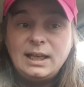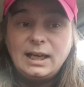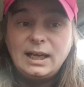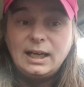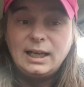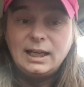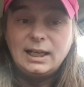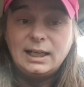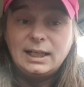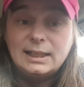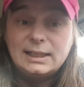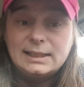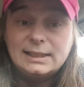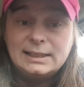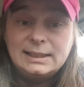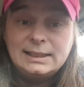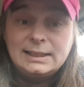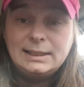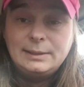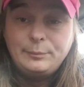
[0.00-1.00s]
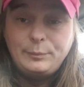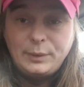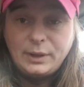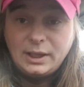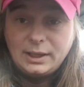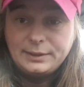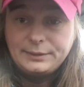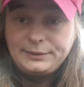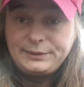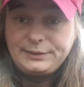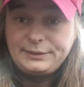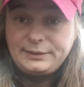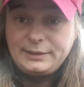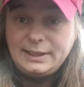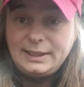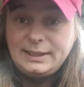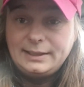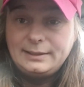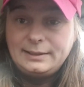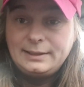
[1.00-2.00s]
but
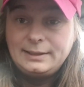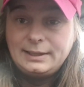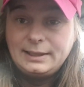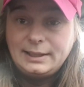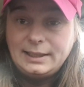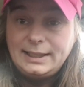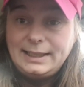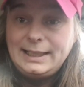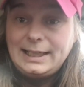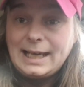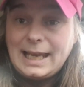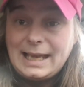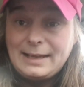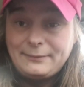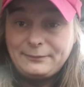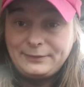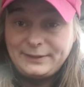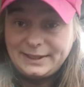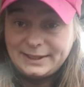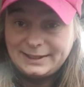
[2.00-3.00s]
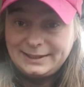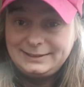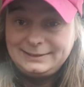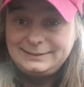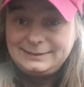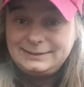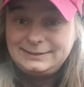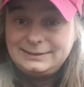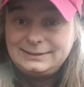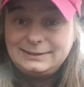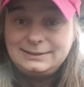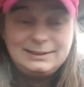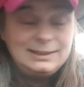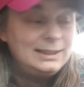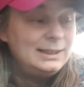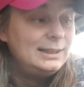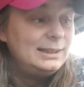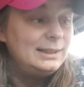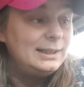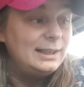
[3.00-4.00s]
in Latvia
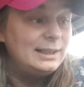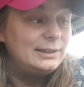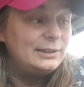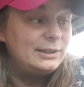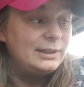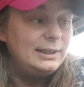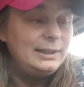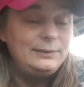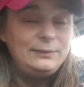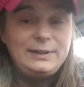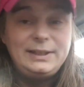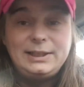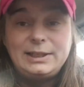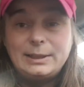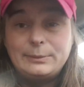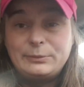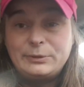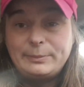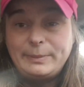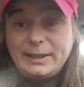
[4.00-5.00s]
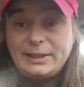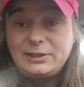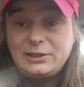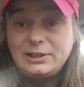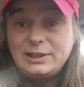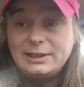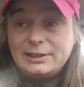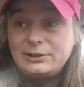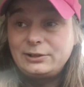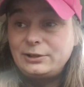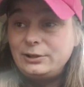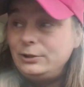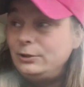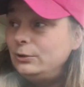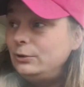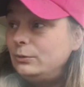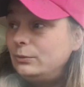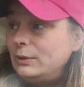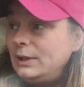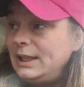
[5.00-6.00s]
there's a VW specialist
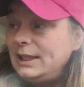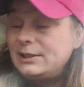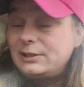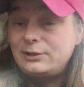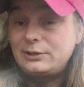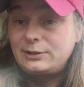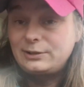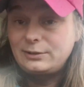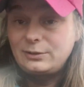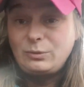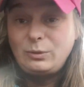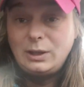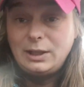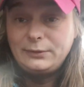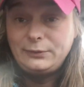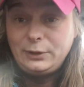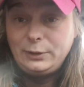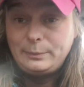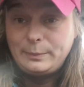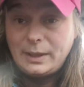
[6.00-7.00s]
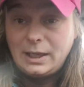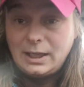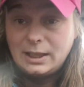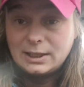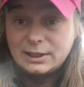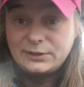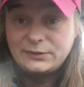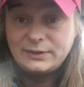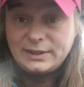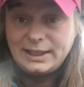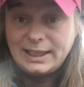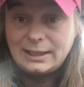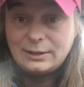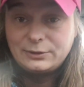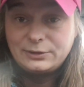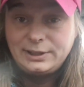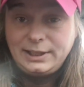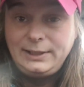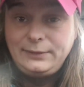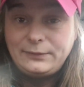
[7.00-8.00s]
who lists quite a few parts for the
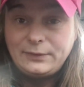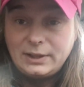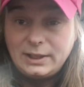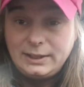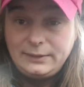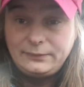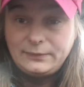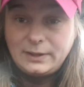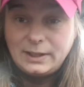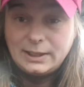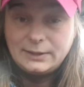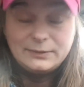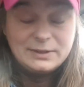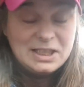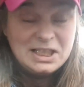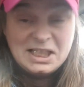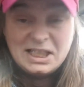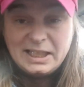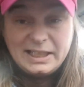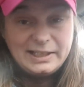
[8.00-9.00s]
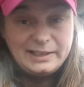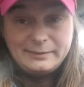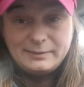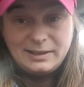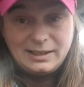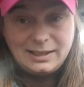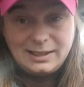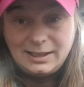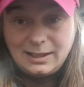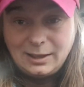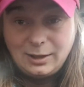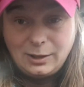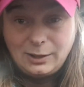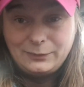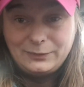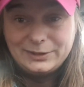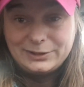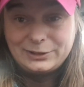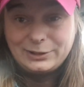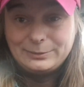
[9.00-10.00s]
LT35. A lot
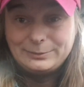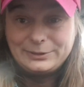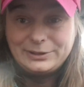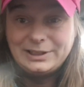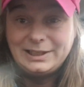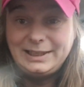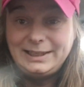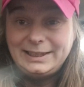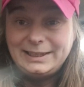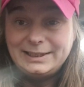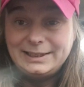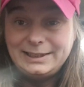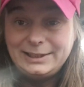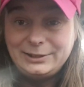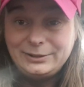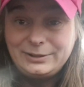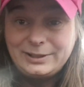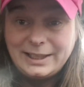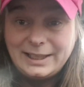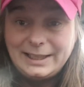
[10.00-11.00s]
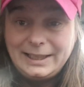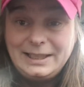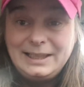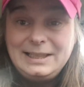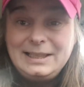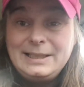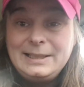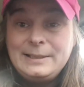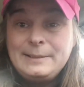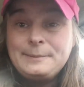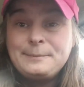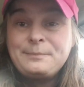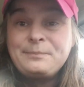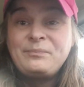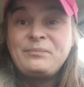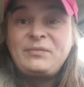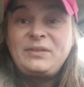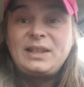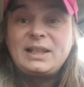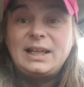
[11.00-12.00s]
of it's obsolete in the UK,
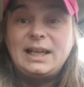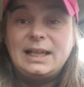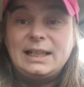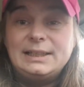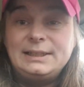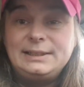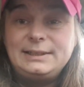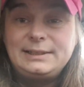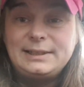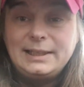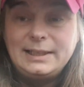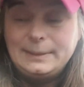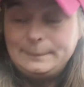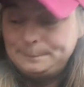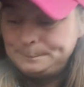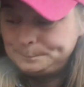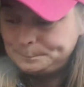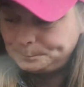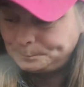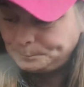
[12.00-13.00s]
and a